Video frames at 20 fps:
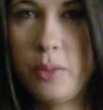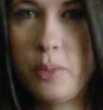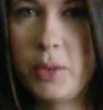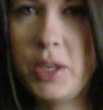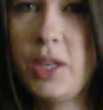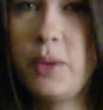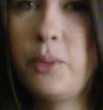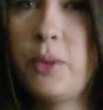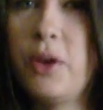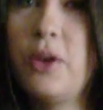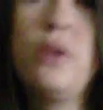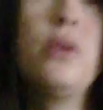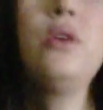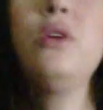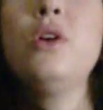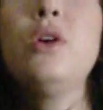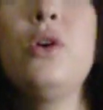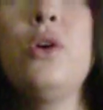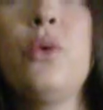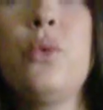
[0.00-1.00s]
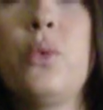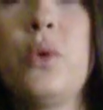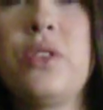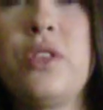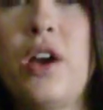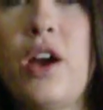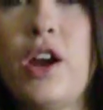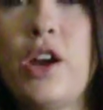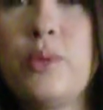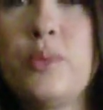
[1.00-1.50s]
people
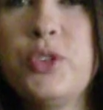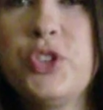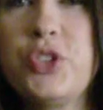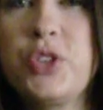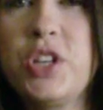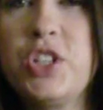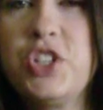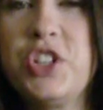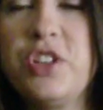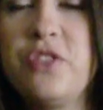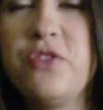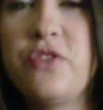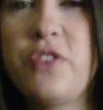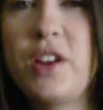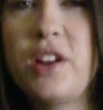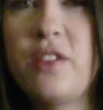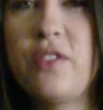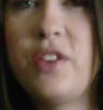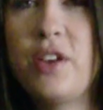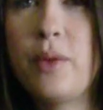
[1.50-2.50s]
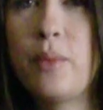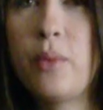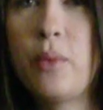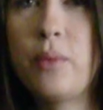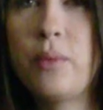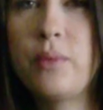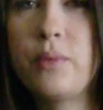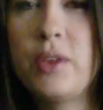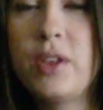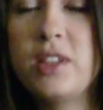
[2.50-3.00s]
with arms stretched in front of them,
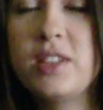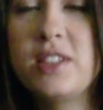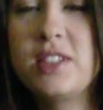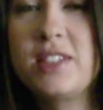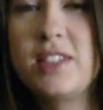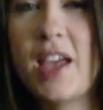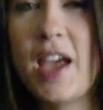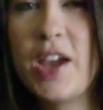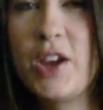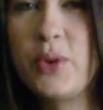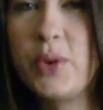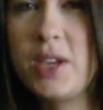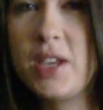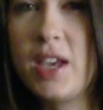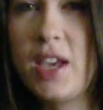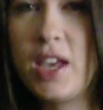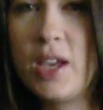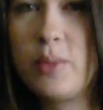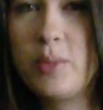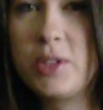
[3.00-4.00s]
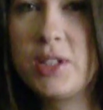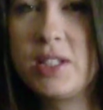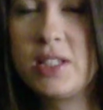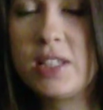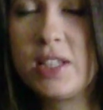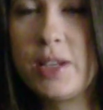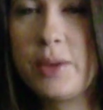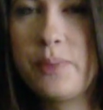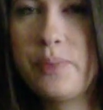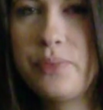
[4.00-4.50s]
staggering
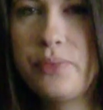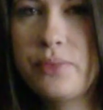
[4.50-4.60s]
aimlessly.